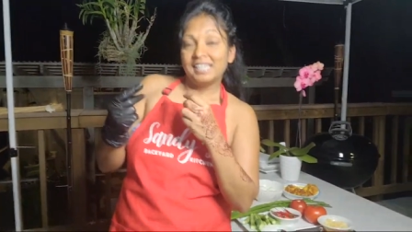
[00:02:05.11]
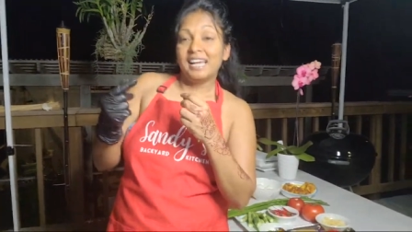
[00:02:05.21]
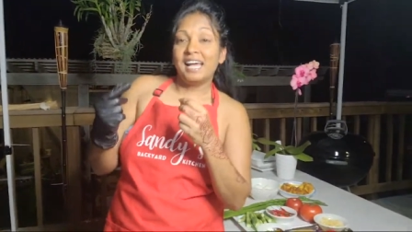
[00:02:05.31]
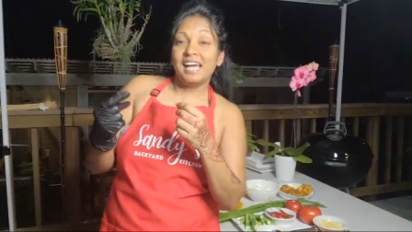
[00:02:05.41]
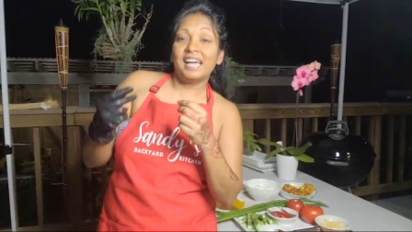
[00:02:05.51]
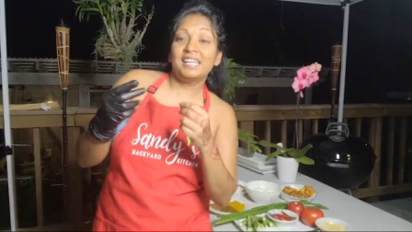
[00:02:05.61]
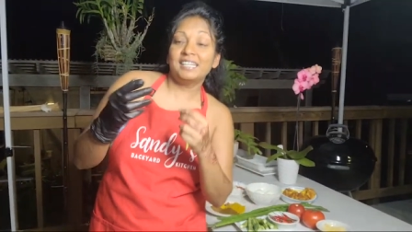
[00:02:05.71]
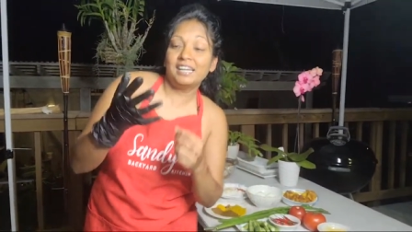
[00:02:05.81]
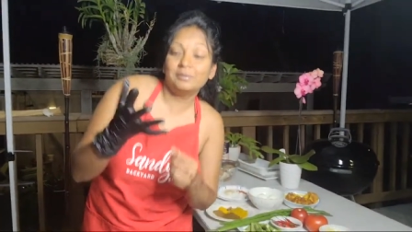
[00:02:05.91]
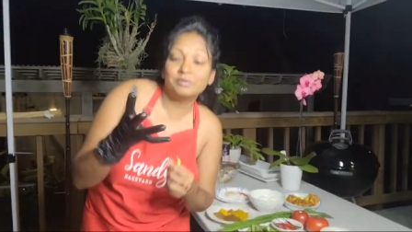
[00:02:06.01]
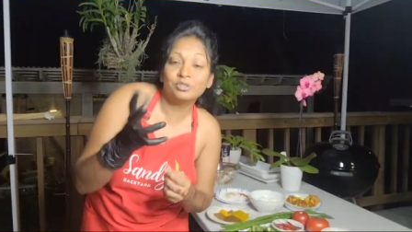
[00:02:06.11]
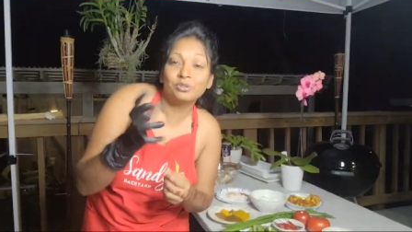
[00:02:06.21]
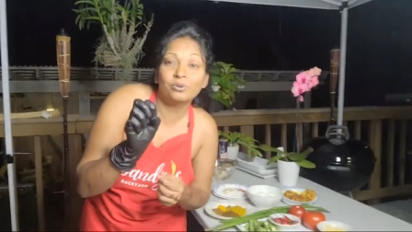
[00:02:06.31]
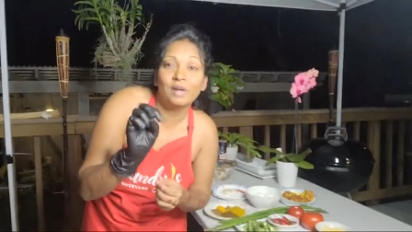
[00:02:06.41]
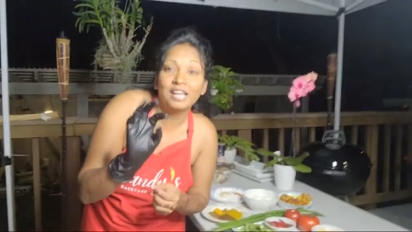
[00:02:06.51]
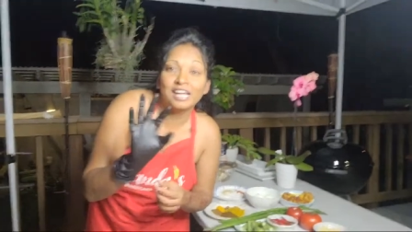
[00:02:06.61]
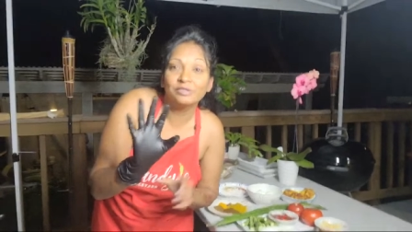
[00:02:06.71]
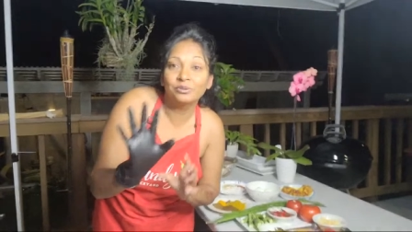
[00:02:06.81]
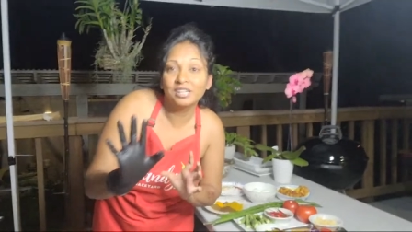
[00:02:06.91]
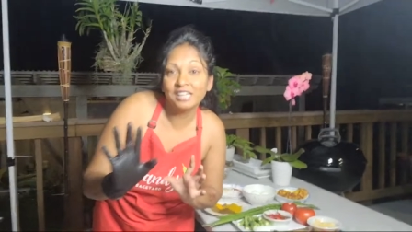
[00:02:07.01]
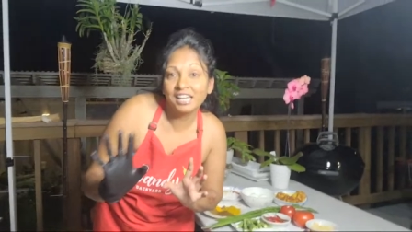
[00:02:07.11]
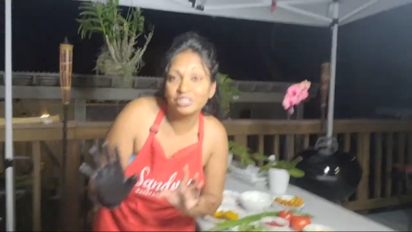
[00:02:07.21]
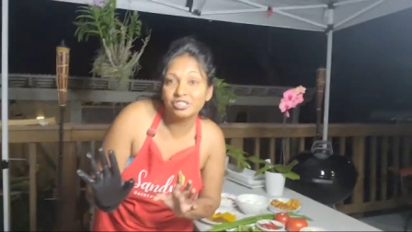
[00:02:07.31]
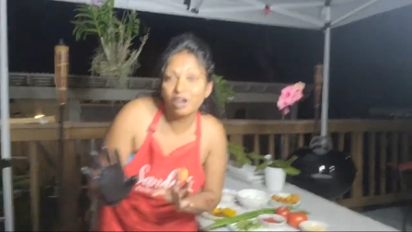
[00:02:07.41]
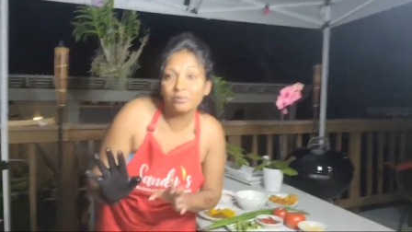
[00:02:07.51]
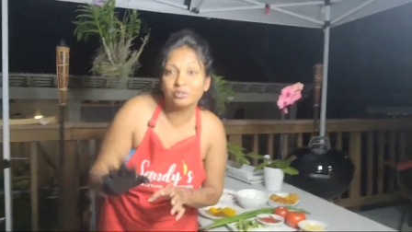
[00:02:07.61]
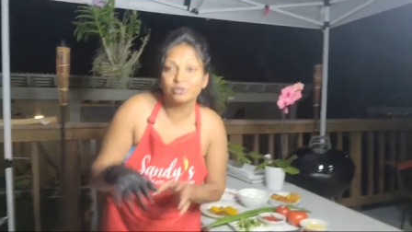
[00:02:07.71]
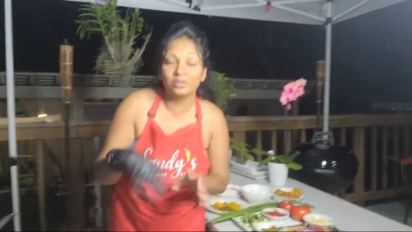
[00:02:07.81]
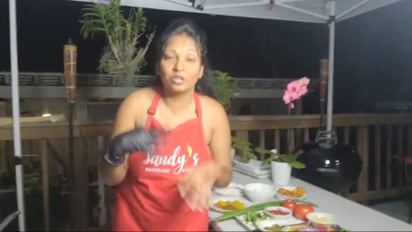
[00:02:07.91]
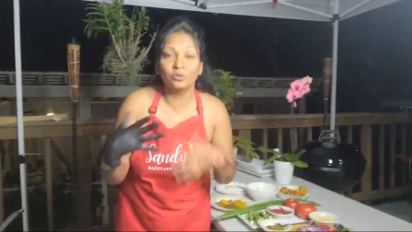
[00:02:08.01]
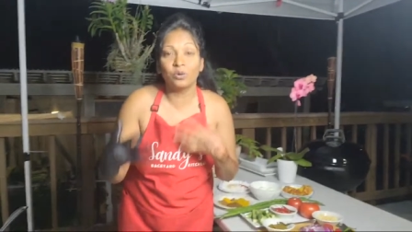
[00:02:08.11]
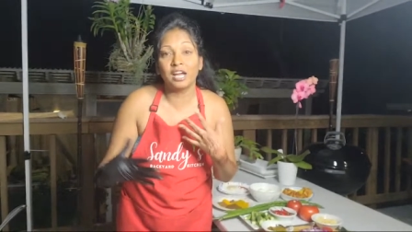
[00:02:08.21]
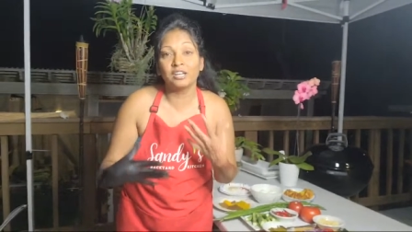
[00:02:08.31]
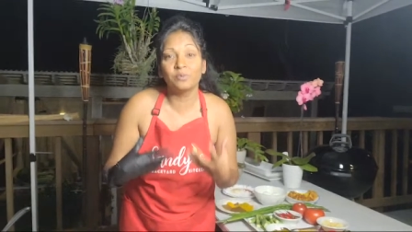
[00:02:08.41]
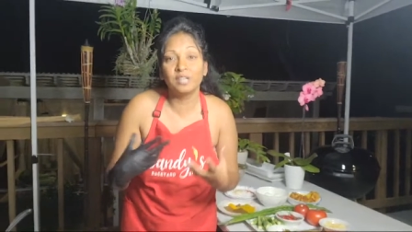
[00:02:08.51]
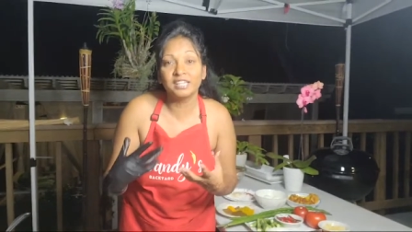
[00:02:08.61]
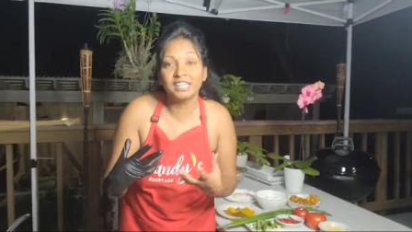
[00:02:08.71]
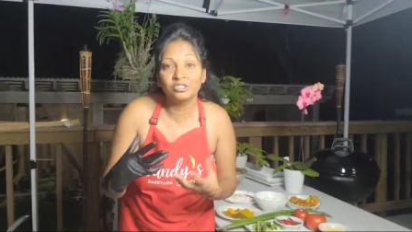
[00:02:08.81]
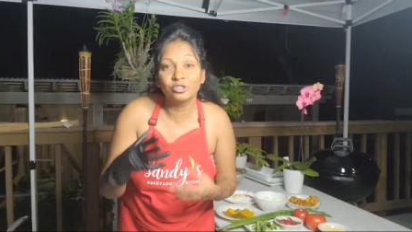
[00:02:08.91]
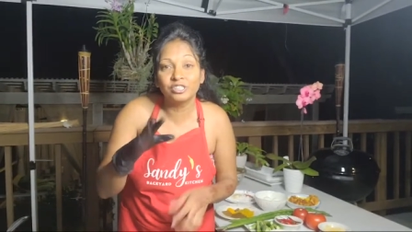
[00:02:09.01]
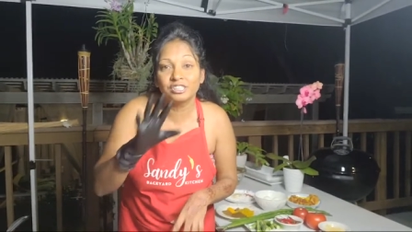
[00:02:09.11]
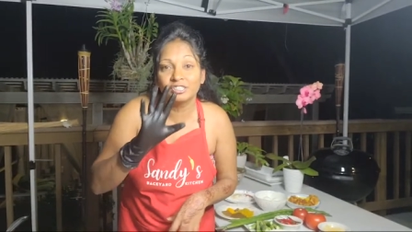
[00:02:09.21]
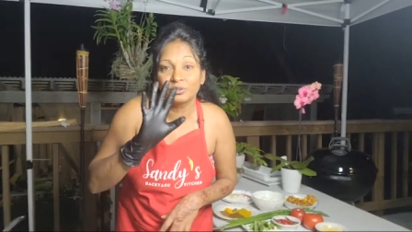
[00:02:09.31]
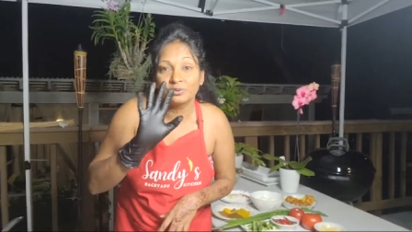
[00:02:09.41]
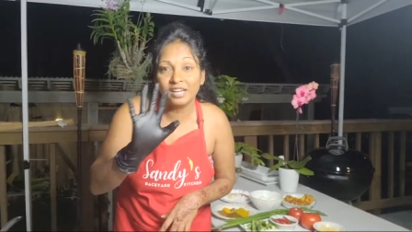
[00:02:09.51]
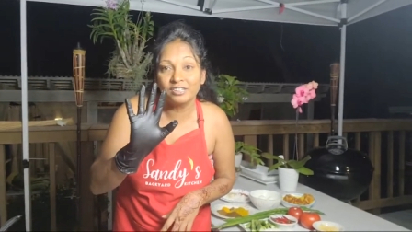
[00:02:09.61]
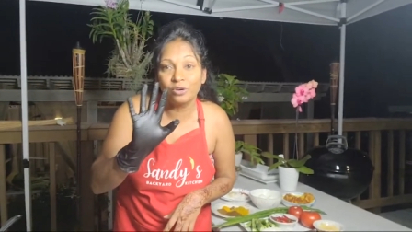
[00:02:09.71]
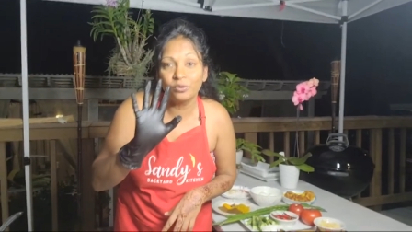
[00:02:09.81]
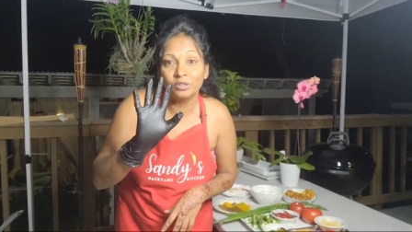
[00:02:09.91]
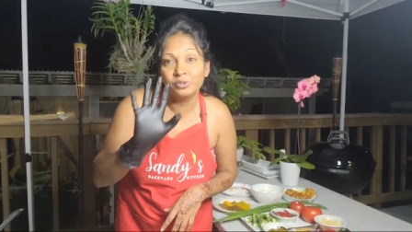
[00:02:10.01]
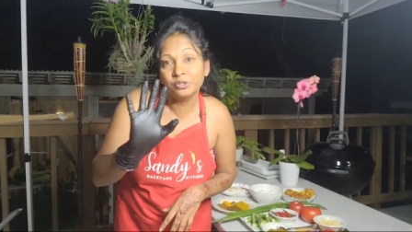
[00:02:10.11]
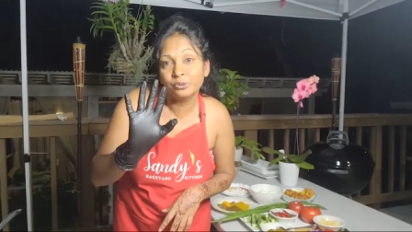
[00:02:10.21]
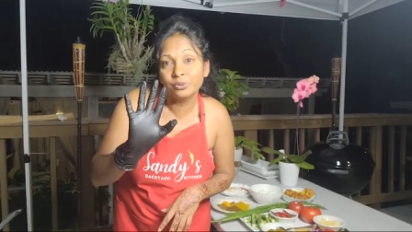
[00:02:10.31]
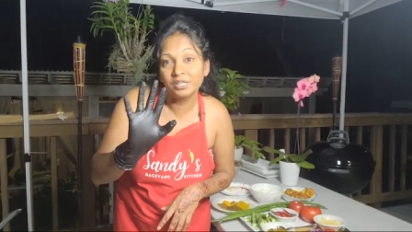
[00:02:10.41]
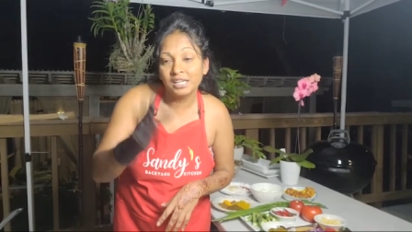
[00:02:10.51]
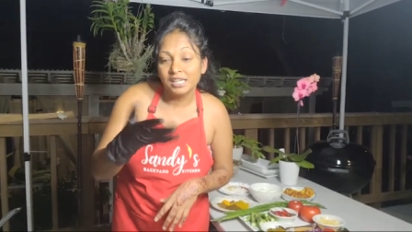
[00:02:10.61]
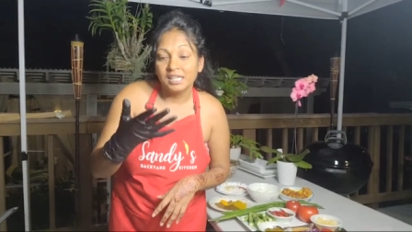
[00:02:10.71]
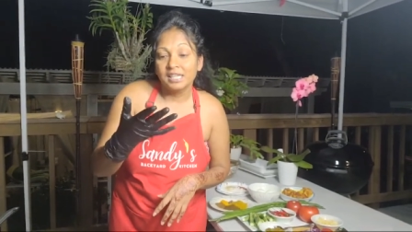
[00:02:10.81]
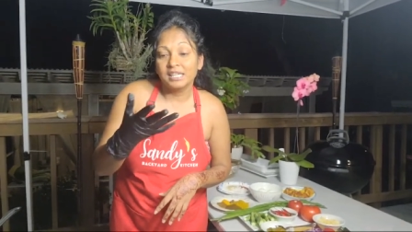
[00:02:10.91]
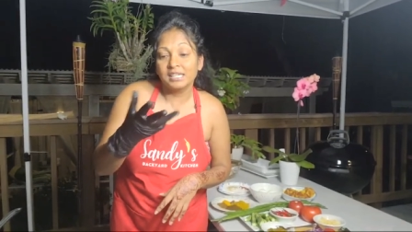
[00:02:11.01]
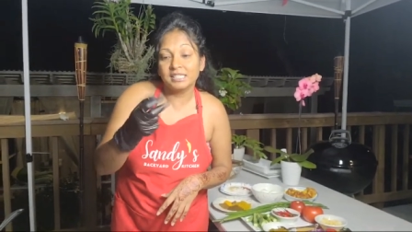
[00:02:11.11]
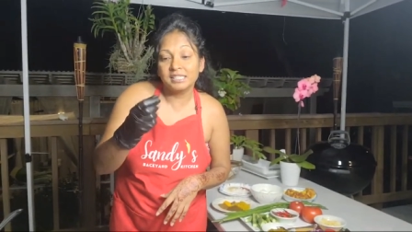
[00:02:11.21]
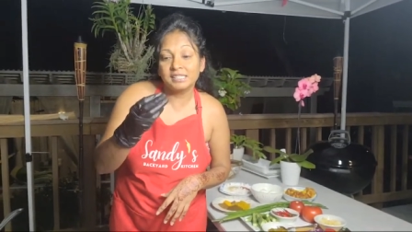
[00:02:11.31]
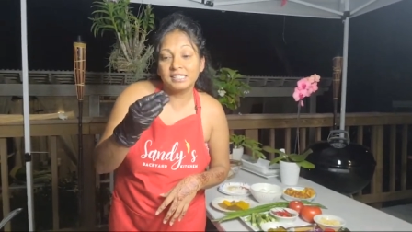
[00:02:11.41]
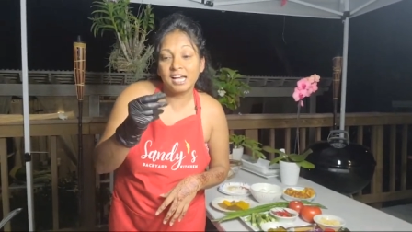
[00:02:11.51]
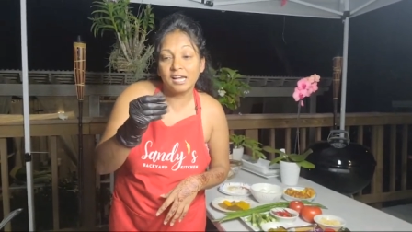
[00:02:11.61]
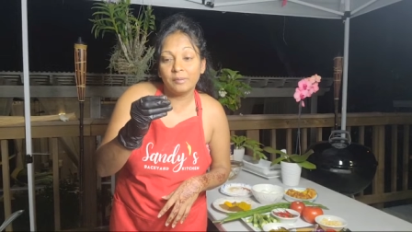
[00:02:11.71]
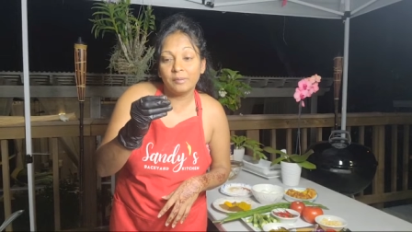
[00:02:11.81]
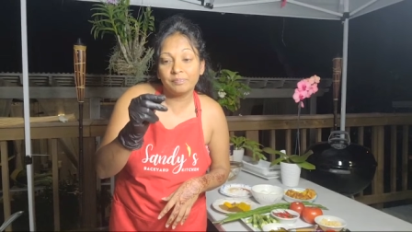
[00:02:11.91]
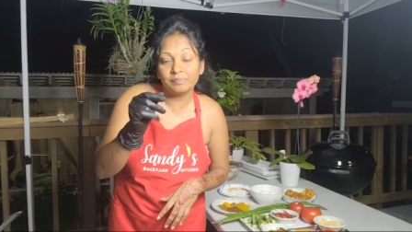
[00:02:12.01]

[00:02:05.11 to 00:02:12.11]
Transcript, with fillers: and um, so I took a nice shower so I don't I don't want to get dirty so right now what we're doing is um,